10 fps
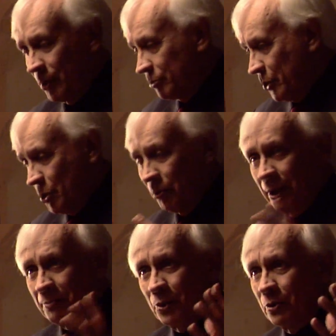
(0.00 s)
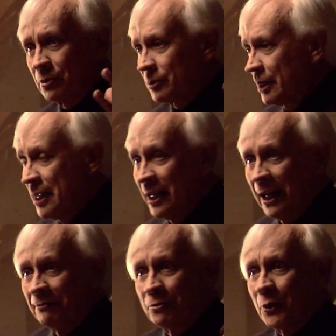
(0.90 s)
Well, we know that because
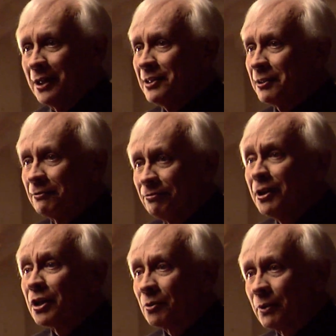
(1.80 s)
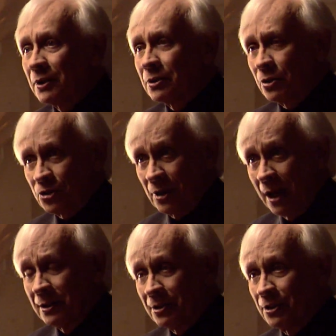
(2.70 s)
if we interfere with such
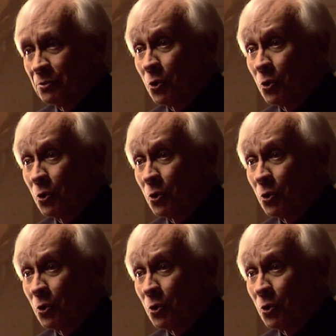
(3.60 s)
entities,